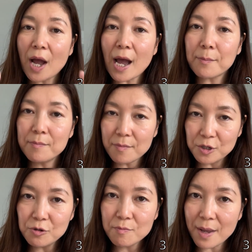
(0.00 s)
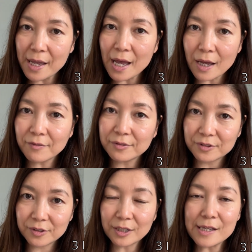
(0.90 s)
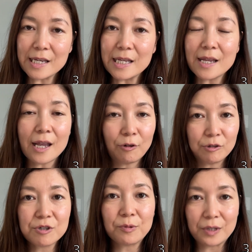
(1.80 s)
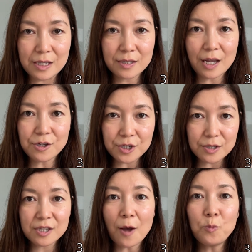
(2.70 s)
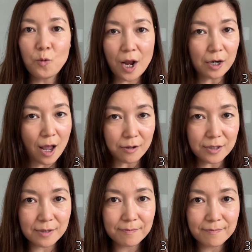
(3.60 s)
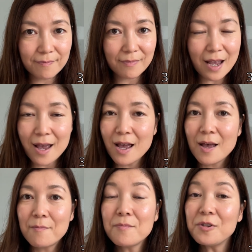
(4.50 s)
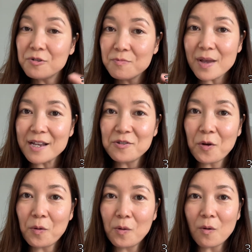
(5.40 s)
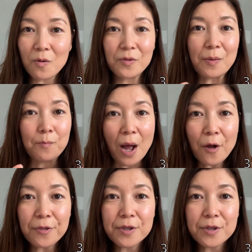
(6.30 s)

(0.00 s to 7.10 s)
you may have studied English pronunciation somewhere else. You may know all the mouth